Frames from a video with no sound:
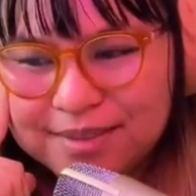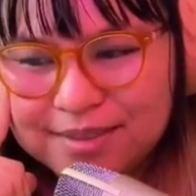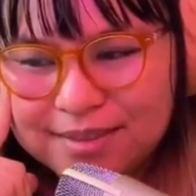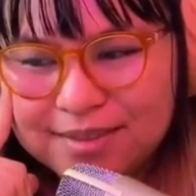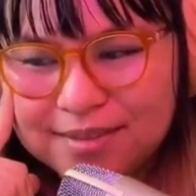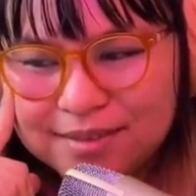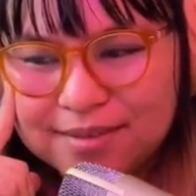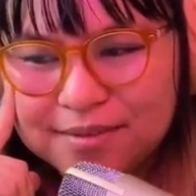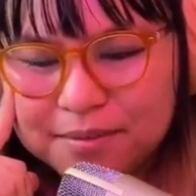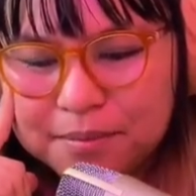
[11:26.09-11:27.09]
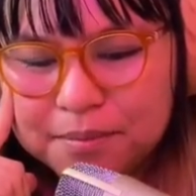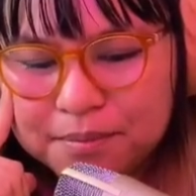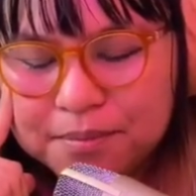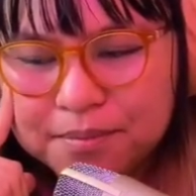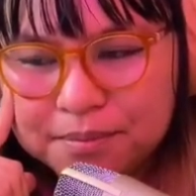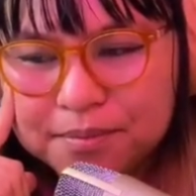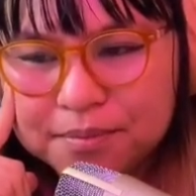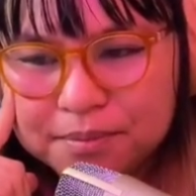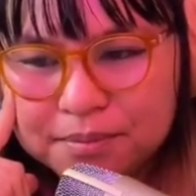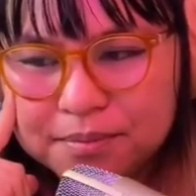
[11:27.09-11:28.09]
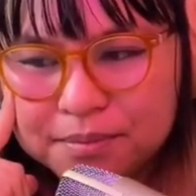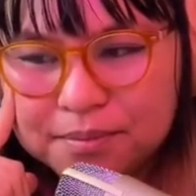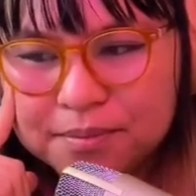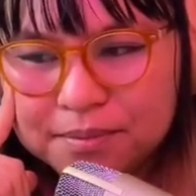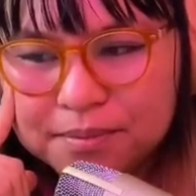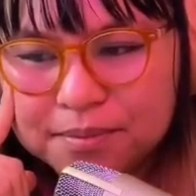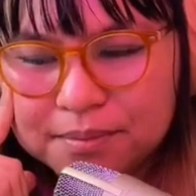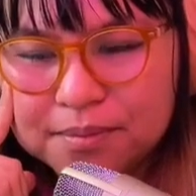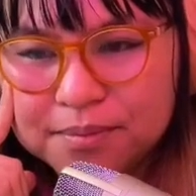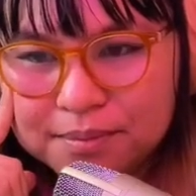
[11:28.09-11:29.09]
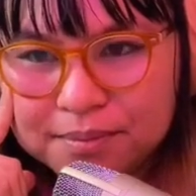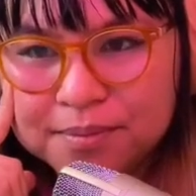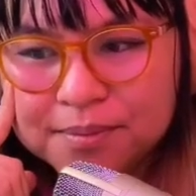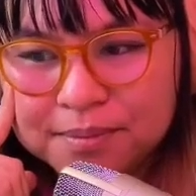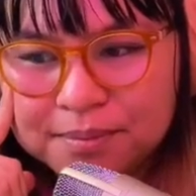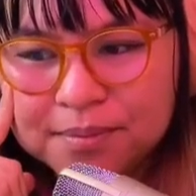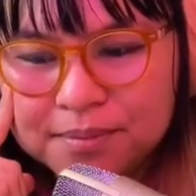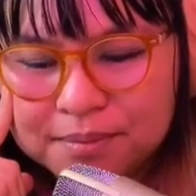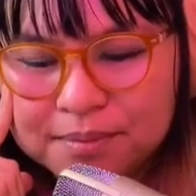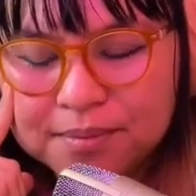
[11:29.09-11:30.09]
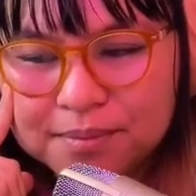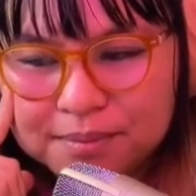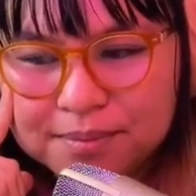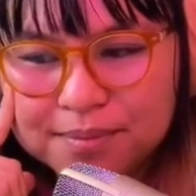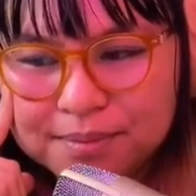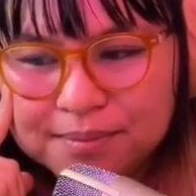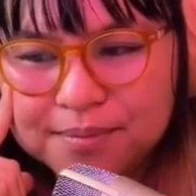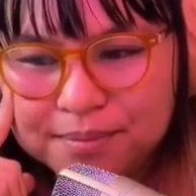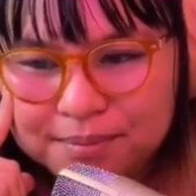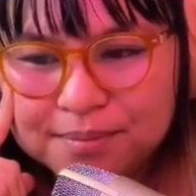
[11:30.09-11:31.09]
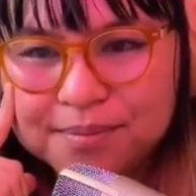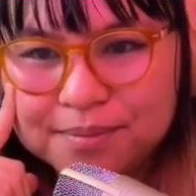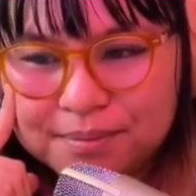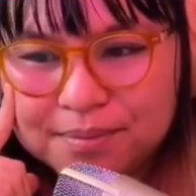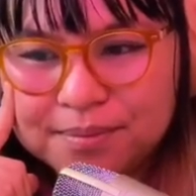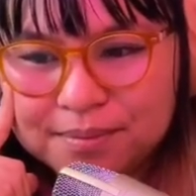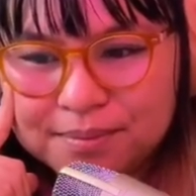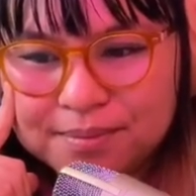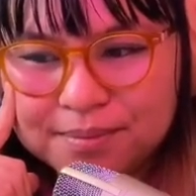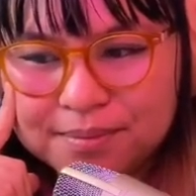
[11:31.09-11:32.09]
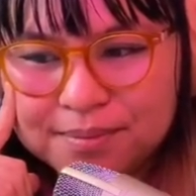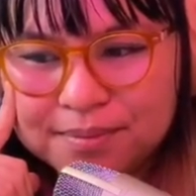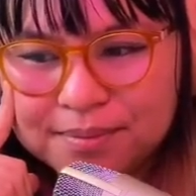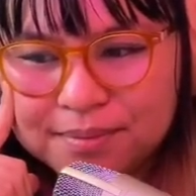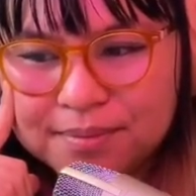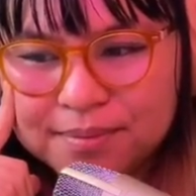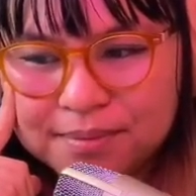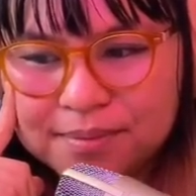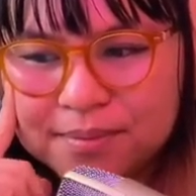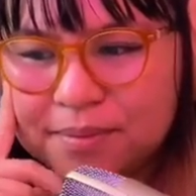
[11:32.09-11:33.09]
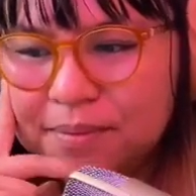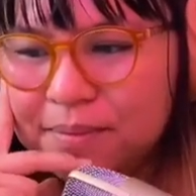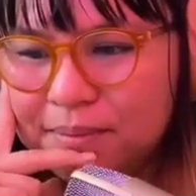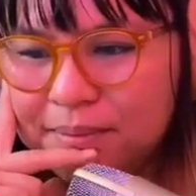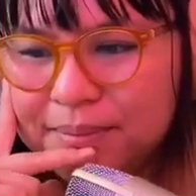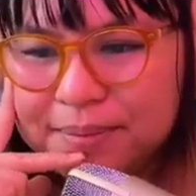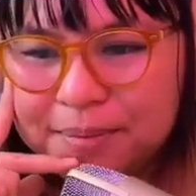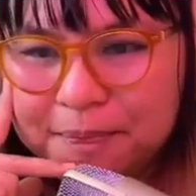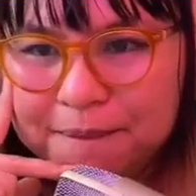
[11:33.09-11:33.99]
No words are spoken by the person on screen.